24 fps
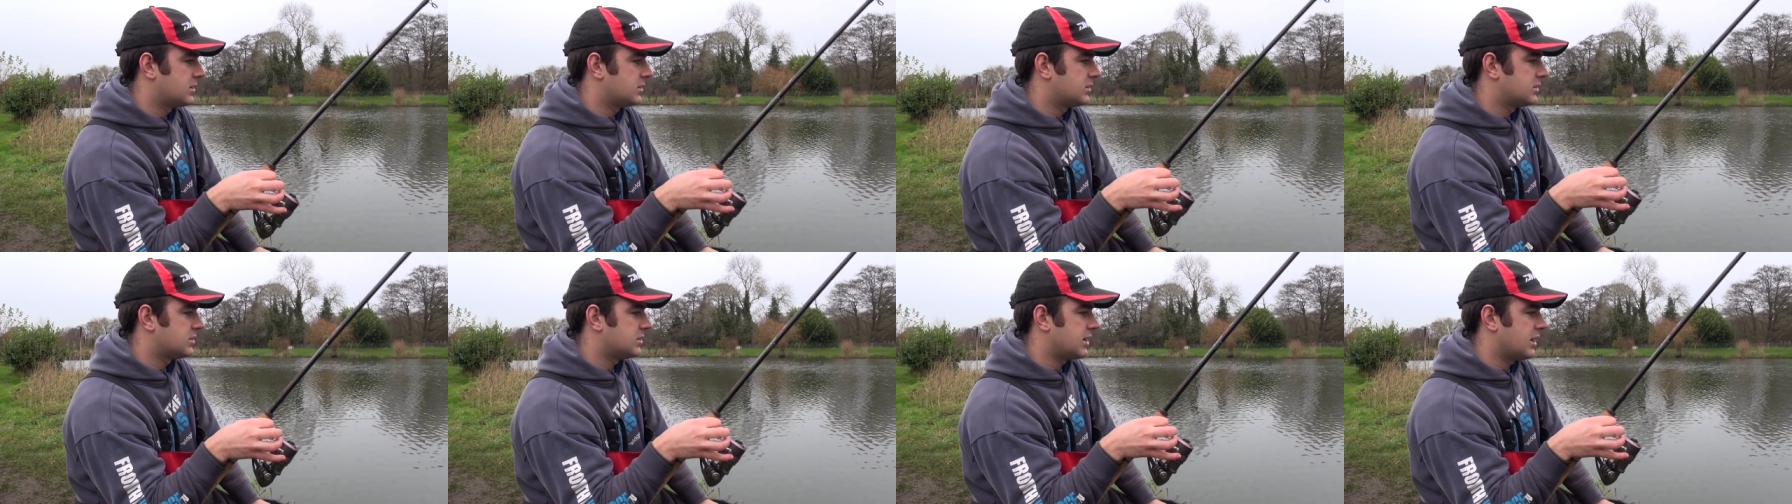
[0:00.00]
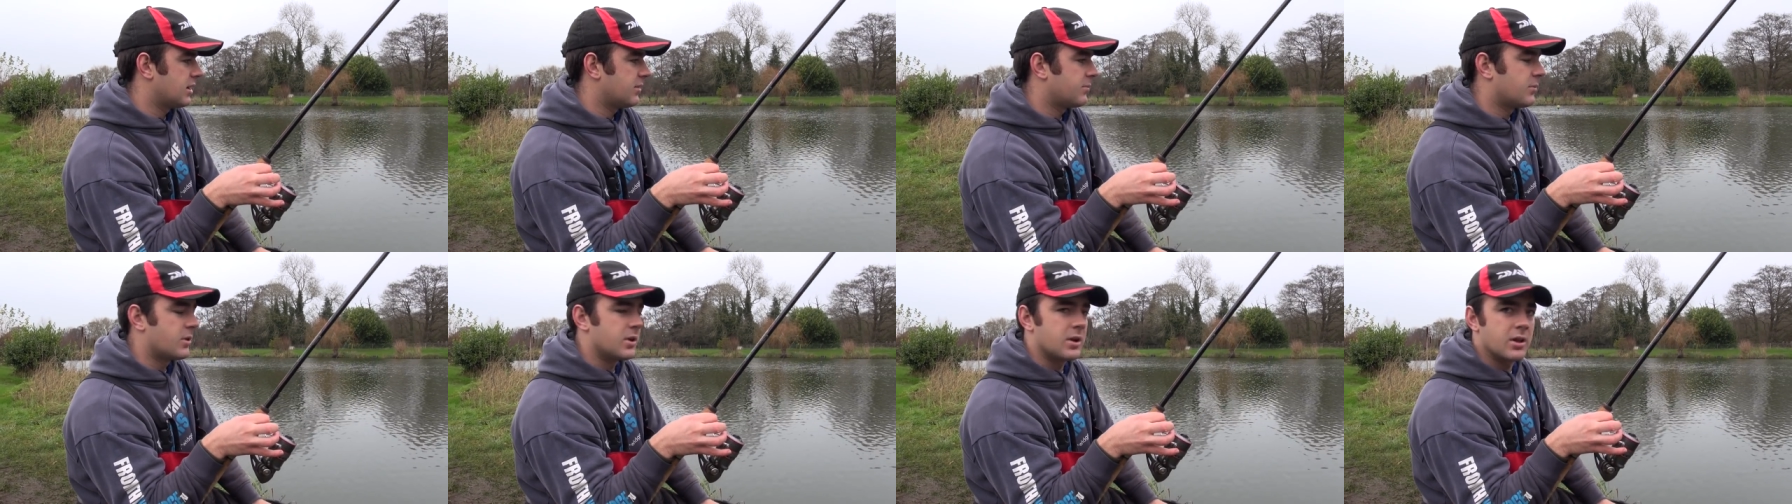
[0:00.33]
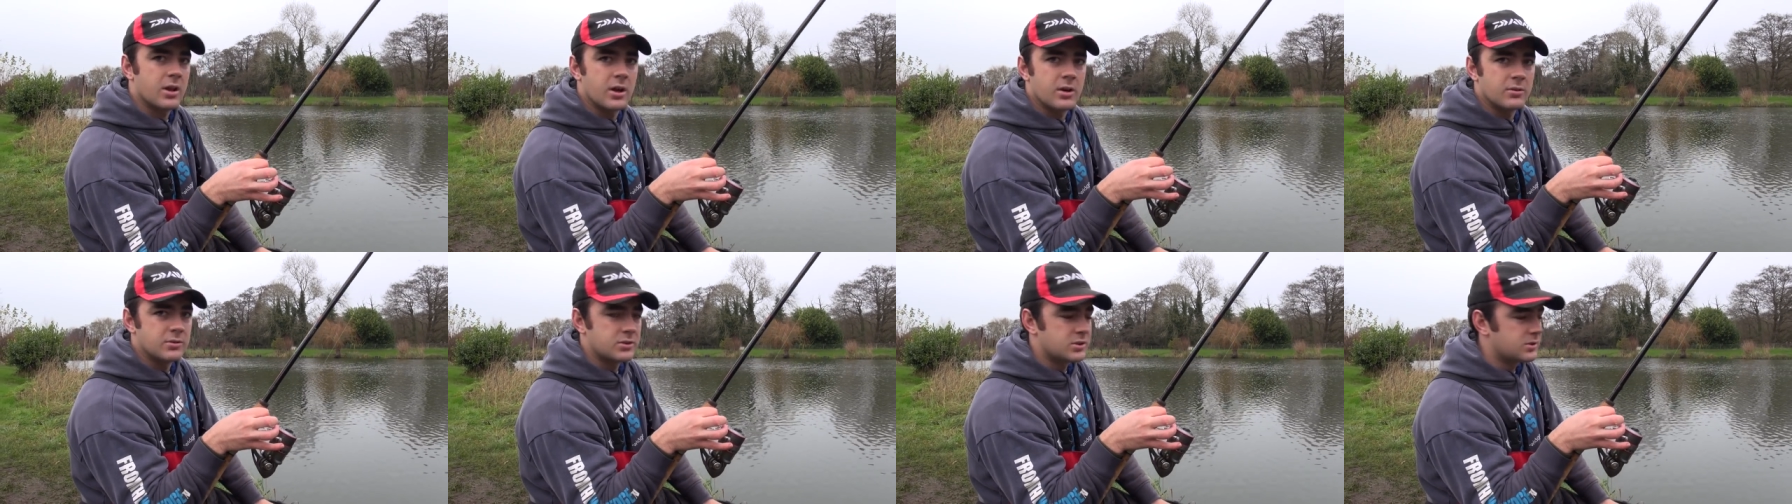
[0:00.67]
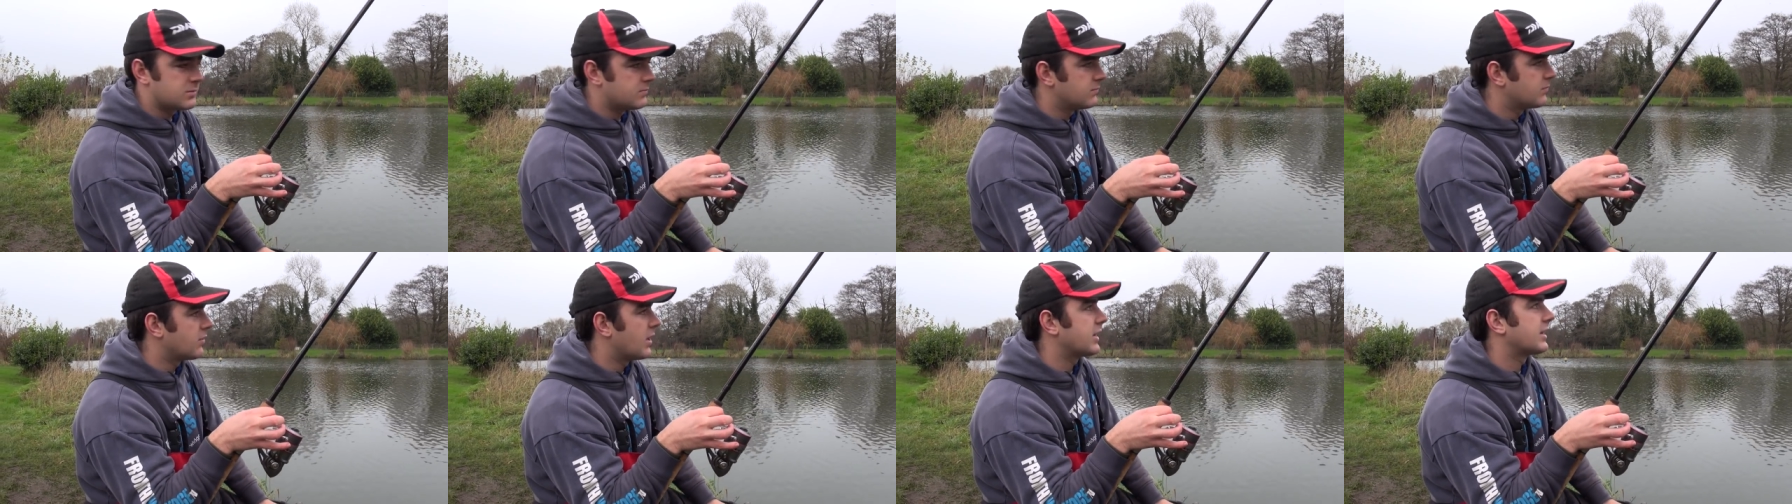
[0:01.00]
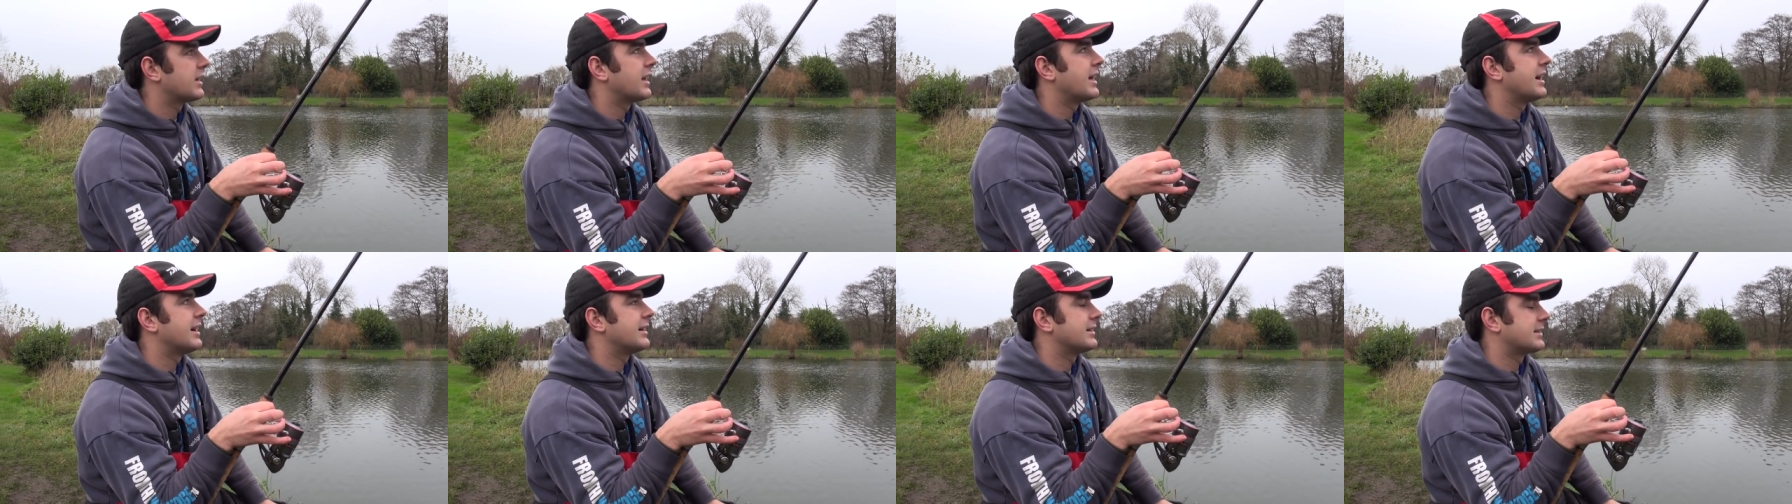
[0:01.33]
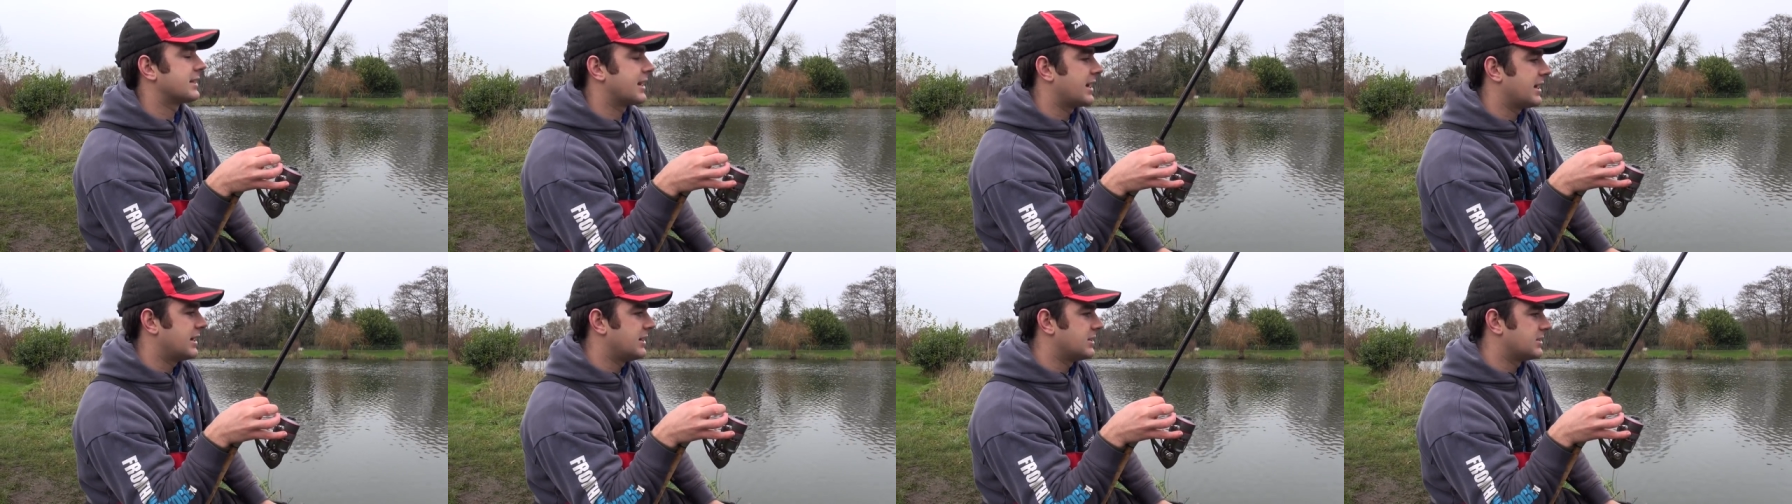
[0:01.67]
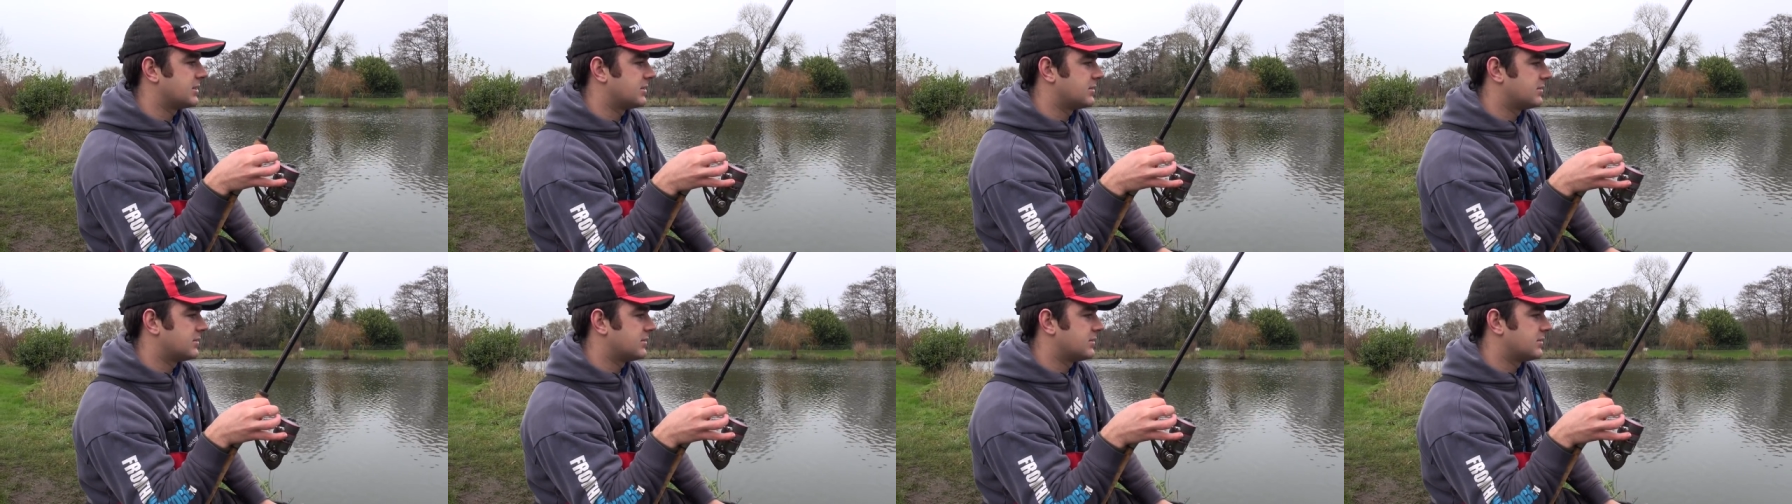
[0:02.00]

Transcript: sit on one of those red letter days